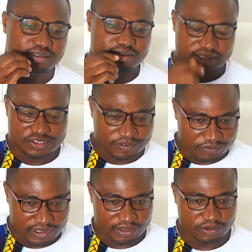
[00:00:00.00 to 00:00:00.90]
taste the
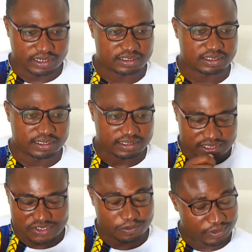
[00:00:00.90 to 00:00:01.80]
food, I know that it
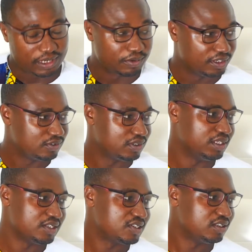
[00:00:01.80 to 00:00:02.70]
tastes the way I want it to
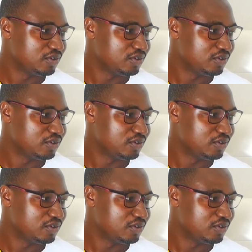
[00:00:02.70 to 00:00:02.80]
taste.